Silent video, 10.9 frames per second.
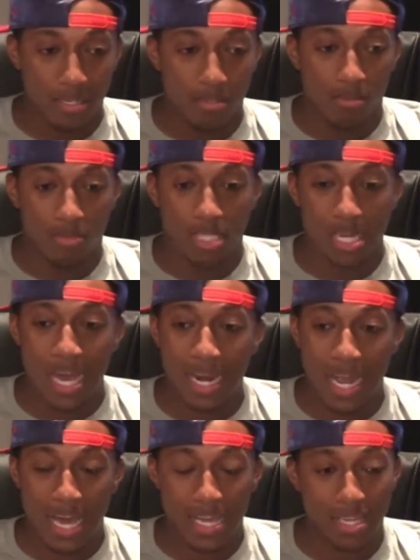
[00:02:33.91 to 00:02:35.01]
You know, it's not
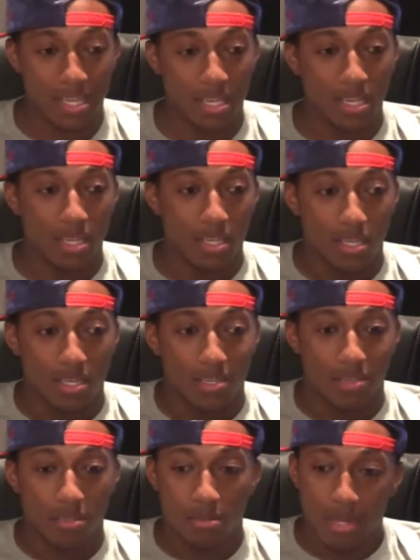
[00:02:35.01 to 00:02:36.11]
like
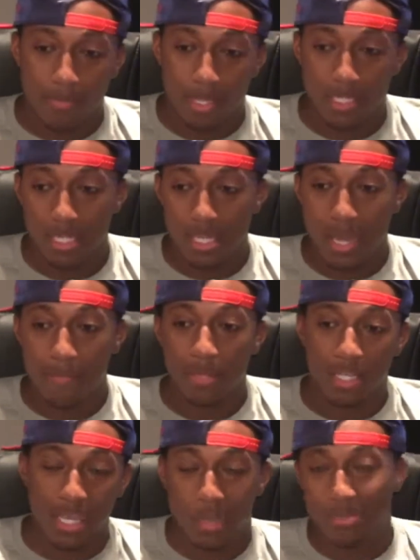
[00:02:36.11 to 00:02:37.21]
you know, let me see how
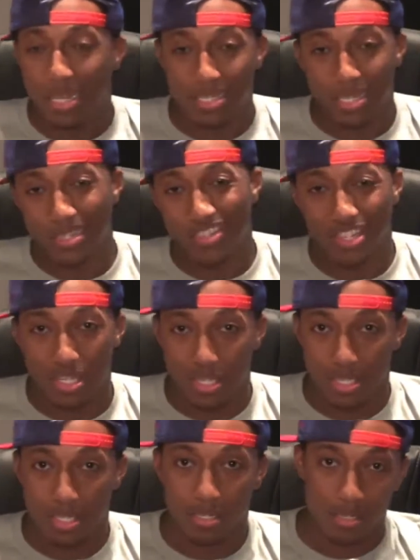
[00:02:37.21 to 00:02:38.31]
many times I can say
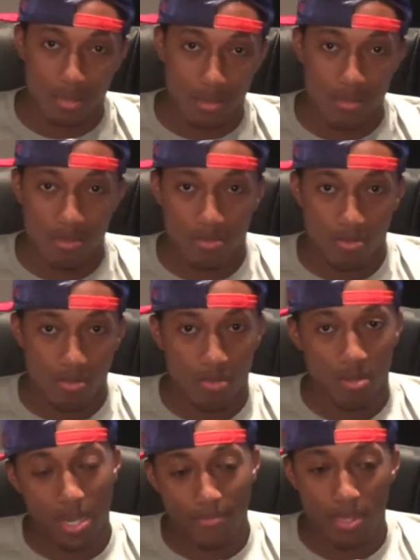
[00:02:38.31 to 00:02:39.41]
Jesus in a song,
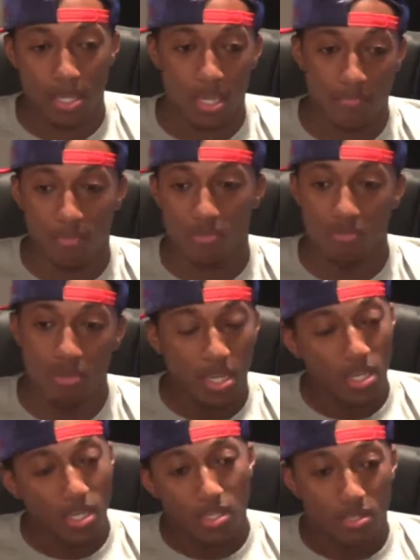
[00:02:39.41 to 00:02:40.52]
or let me give you
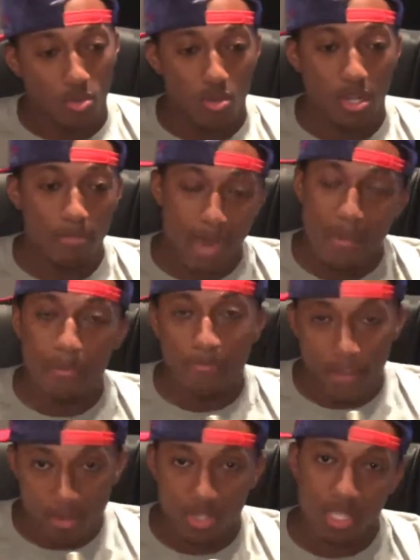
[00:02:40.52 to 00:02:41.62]
20 Bible
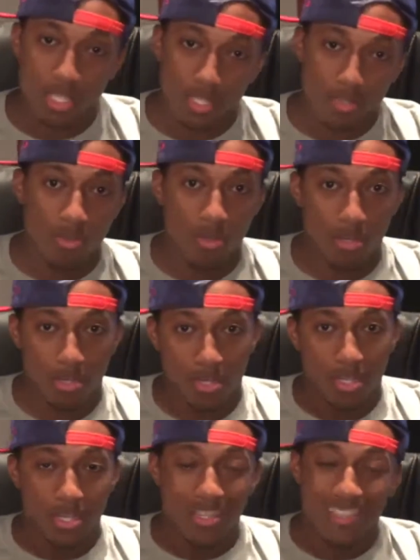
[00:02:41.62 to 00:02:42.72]
verses, or
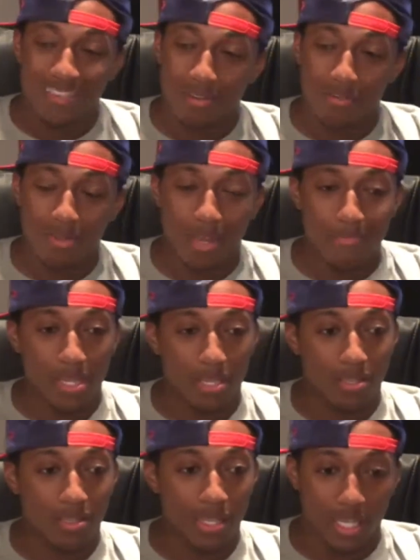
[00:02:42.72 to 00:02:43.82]
you know, let me
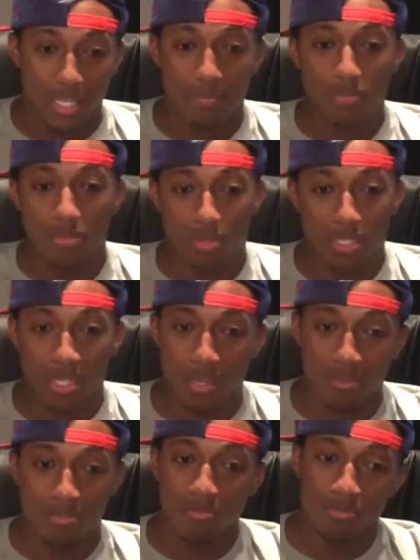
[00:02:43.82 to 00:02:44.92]
condemn you and tell
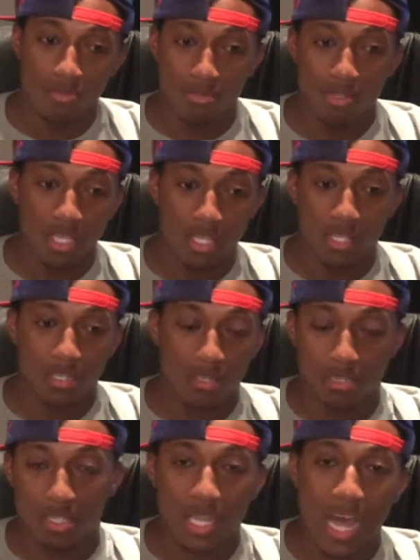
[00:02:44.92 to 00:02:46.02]
you you need to
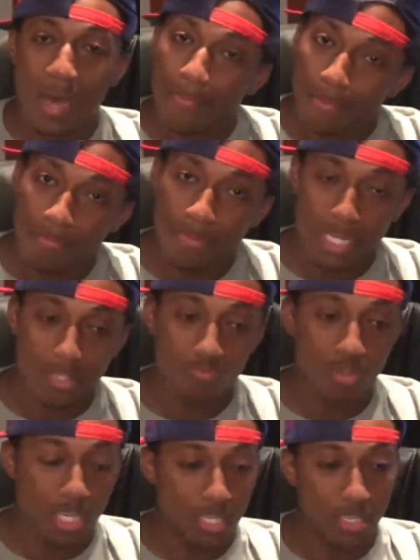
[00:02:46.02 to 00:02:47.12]
stop. But it's
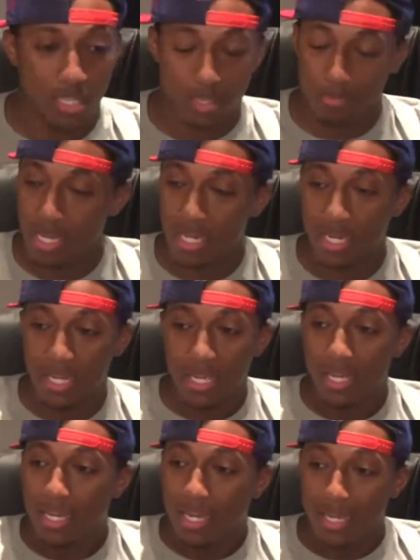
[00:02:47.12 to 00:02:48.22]
really just, man,
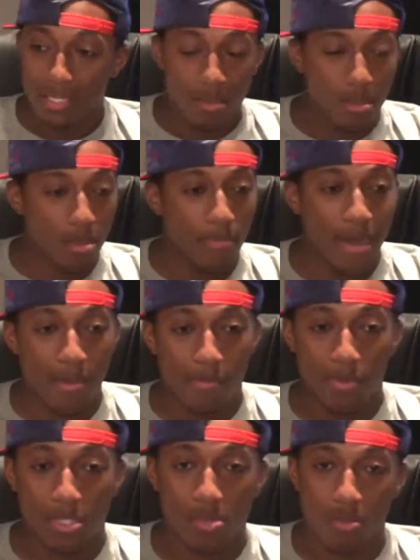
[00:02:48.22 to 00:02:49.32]
let's talk about
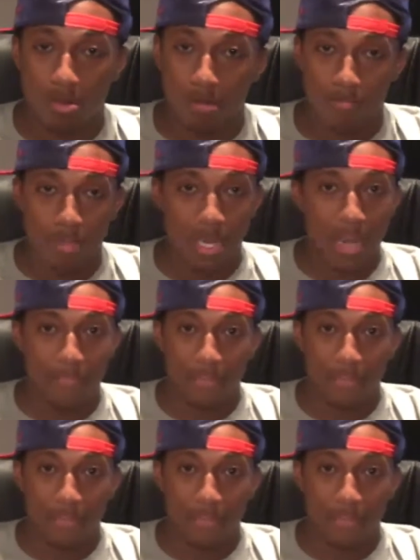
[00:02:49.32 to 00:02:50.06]
what's going on in real life.